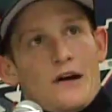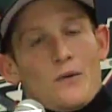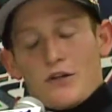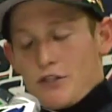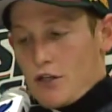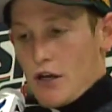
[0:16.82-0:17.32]
I
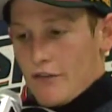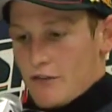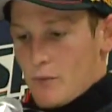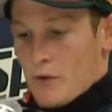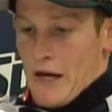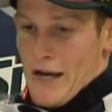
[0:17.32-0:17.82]
wasn't
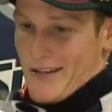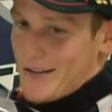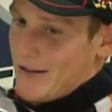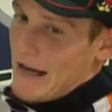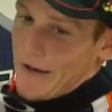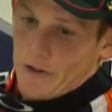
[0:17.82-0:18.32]
comfortable,
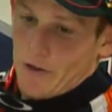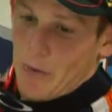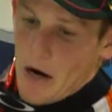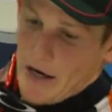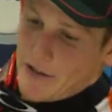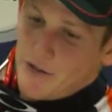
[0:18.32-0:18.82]
actually, after
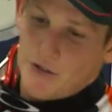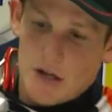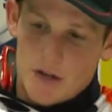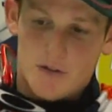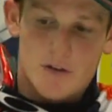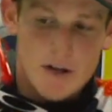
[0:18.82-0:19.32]
practice
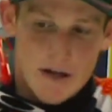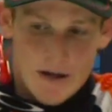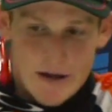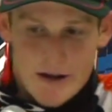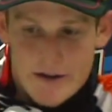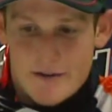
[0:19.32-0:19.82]

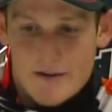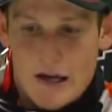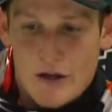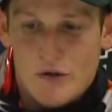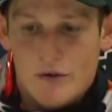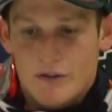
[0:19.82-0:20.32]
yesterday. I,
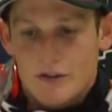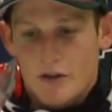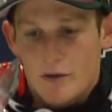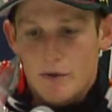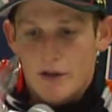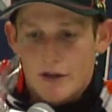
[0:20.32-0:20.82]
I knew it was going
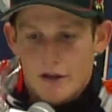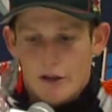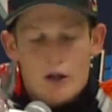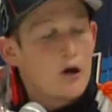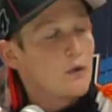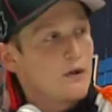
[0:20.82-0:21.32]
to be a
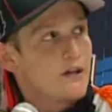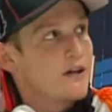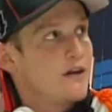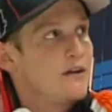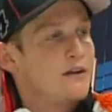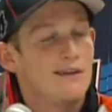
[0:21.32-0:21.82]
long
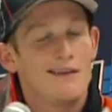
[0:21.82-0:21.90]
weekend.